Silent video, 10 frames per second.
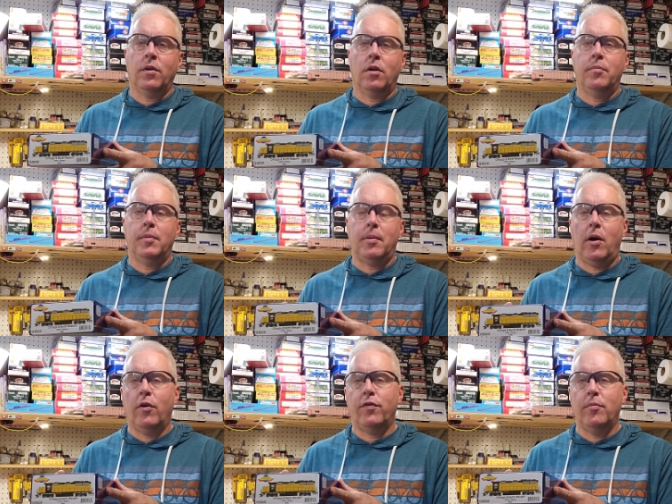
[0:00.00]
a little bit
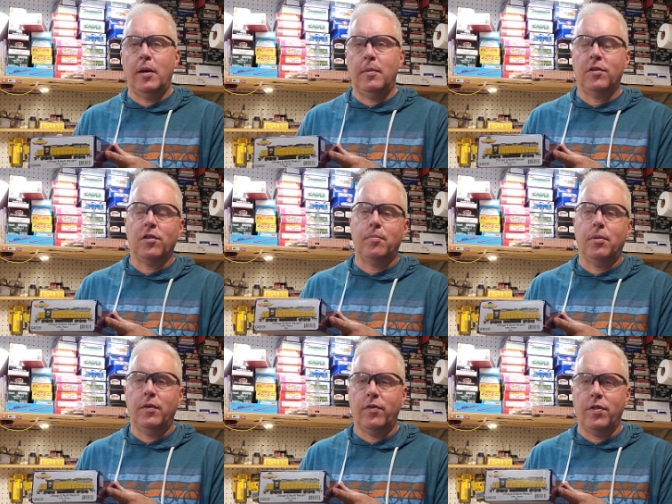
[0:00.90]
powerful, maybe
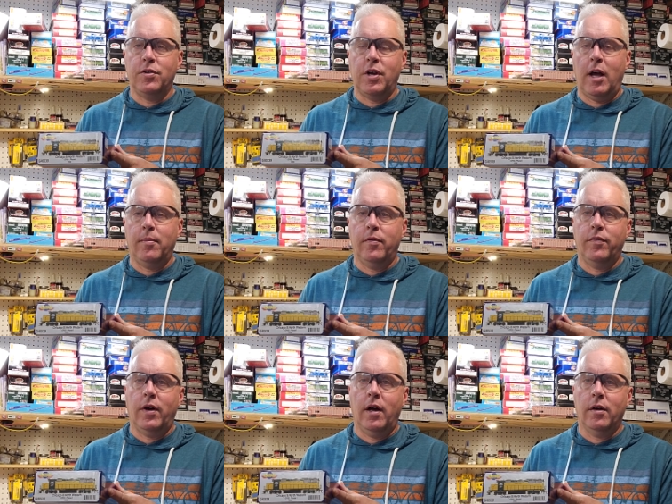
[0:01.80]
slippery for the job
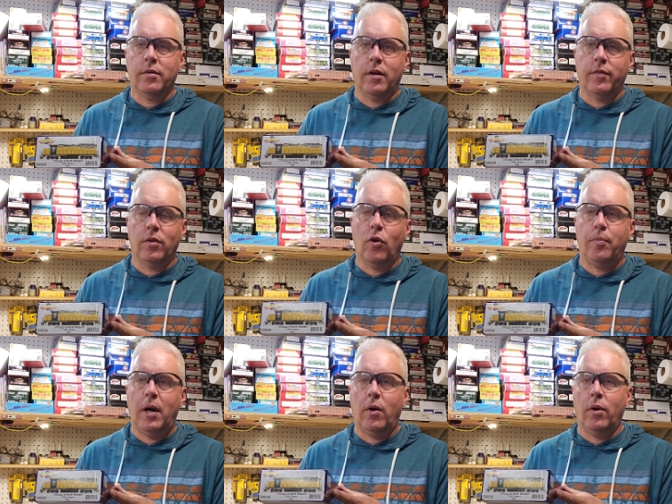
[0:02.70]
of, uh, of a low
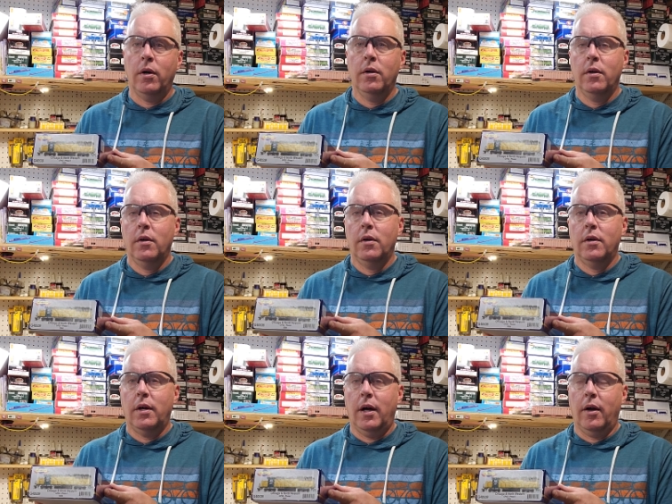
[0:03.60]
power
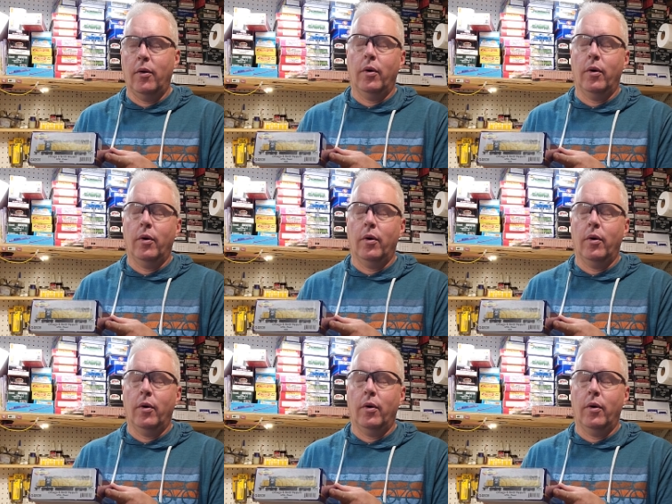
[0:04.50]
uh,